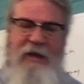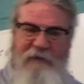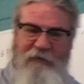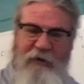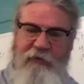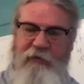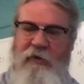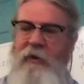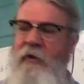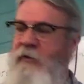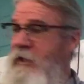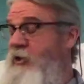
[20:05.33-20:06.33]
evidence
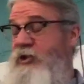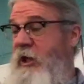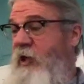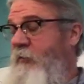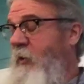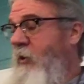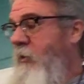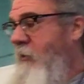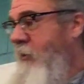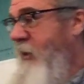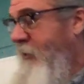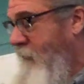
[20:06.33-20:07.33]
that Shakespeare
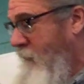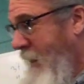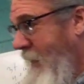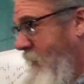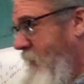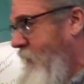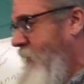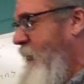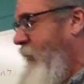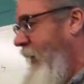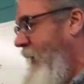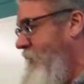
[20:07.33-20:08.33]
didn't write the
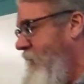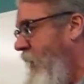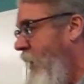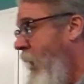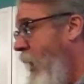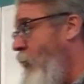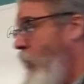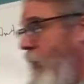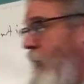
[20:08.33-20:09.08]
place. And one